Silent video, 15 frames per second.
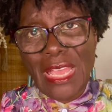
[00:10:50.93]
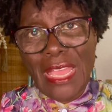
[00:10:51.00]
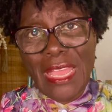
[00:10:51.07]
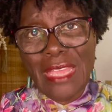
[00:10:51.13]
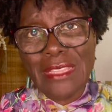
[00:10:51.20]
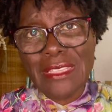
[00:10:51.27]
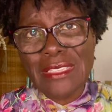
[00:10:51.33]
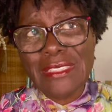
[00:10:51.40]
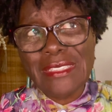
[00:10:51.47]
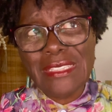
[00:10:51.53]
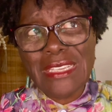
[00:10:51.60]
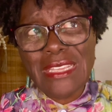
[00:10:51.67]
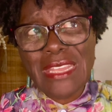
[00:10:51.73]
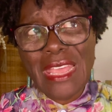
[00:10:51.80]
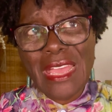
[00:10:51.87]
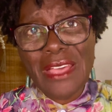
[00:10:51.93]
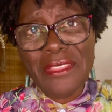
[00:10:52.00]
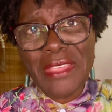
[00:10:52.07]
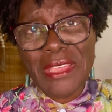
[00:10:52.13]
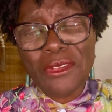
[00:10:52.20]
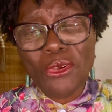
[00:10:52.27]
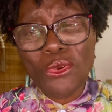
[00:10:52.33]
And to see now
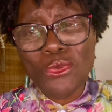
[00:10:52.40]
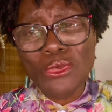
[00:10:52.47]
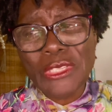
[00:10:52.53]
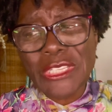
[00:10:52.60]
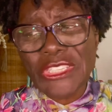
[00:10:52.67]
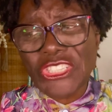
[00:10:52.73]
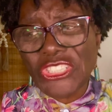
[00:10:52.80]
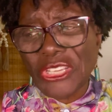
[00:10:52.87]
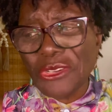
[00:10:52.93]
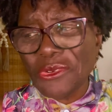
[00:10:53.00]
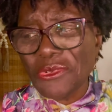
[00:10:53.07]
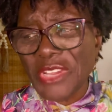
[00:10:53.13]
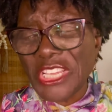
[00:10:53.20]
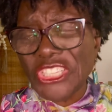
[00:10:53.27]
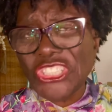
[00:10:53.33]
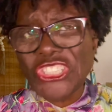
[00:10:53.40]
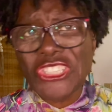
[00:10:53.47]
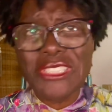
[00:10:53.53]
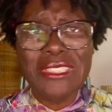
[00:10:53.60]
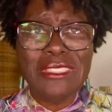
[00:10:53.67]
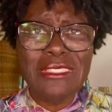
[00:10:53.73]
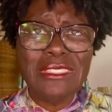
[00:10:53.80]
that older
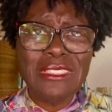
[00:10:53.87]
generation,